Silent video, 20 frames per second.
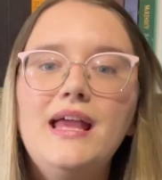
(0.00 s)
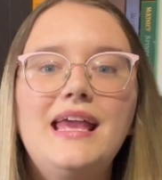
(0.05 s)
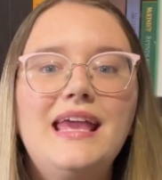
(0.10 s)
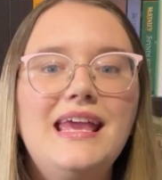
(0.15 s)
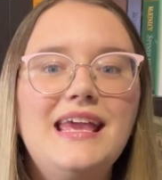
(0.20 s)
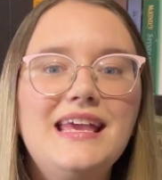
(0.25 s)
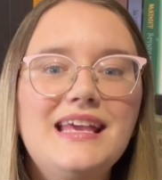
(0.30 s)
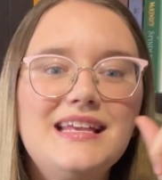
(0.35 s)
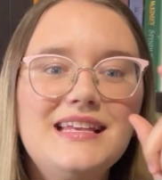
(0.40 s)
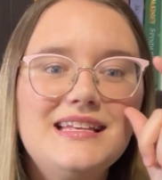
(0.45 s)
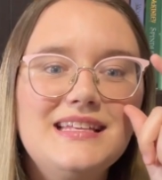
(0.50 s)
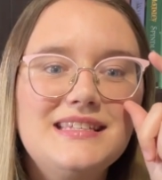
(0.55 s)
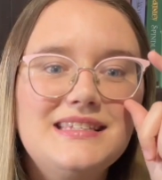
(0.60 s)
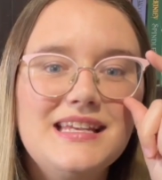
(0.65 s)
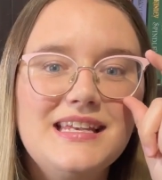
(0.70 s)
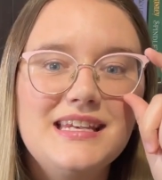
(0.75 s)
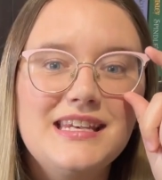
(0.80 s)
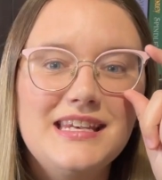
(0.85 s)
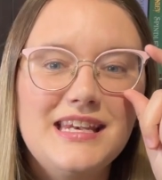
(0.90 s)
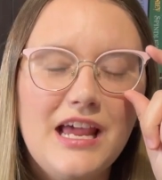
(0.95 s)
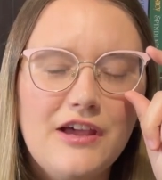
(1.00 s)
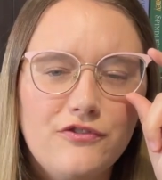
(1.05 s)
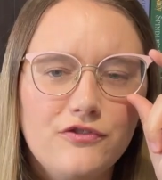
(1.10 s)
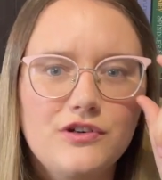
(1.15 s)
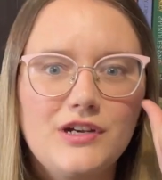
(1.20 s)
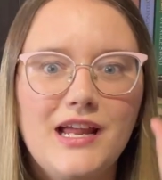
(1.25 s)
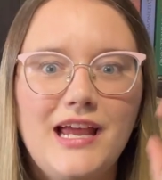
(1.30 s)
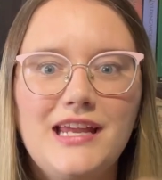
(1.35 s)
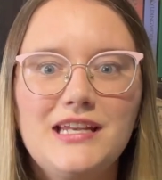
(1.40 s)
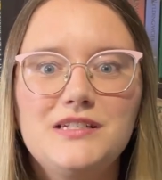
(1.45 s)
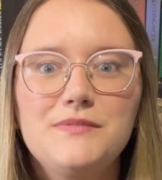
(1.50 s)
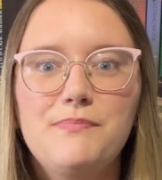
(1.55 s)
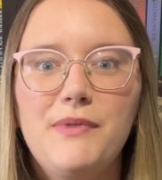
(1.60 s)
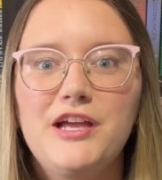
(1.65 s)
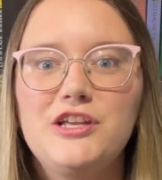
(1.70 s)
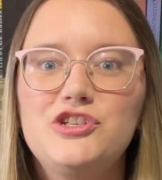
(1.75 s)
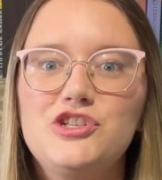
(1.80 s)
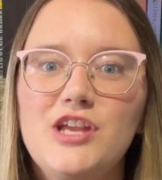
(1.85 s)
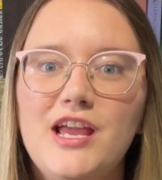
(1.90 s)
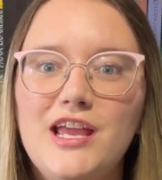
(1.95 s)
is Nevernight by
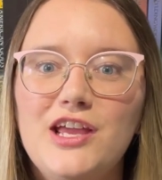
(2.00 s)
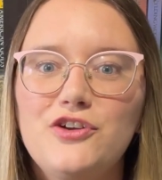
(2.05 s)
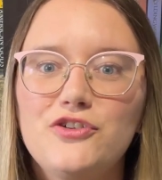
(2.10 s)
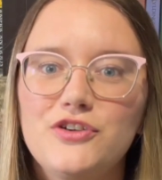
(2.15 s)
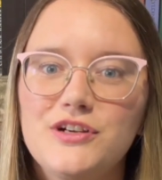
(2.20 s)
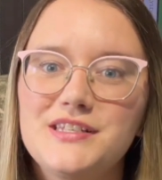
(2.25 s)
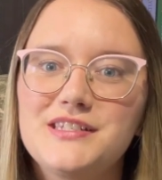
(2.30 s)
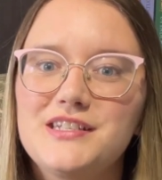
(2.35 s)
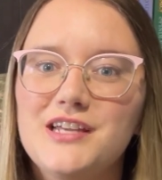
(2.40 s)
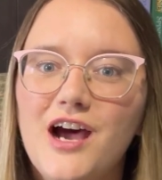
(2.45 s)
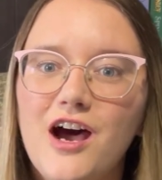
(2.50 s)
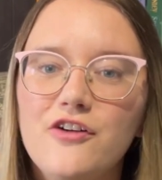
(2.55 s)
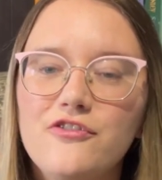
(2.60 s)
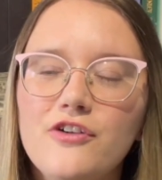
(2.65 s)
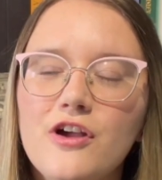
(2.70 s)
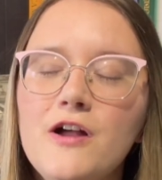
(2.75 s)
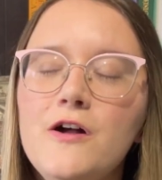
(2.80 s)
Jay Kristoff.